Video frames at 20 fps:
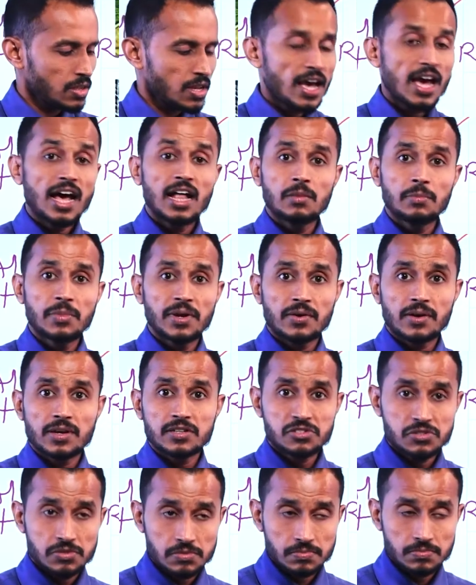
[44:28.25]

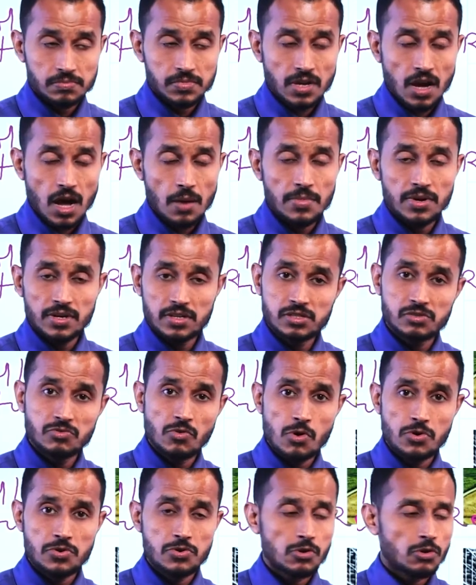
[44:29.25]
almirahs, cupboards,
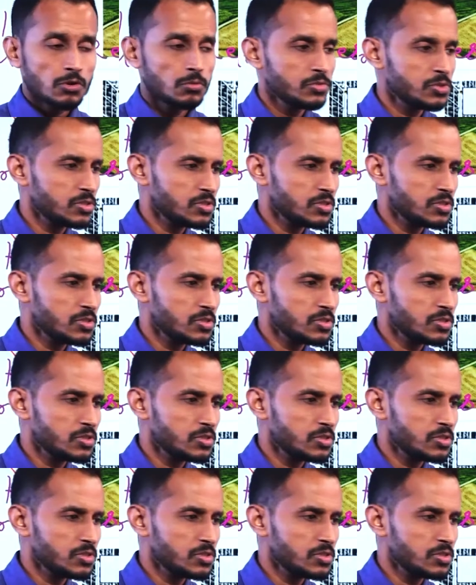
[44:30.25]
wardrobes,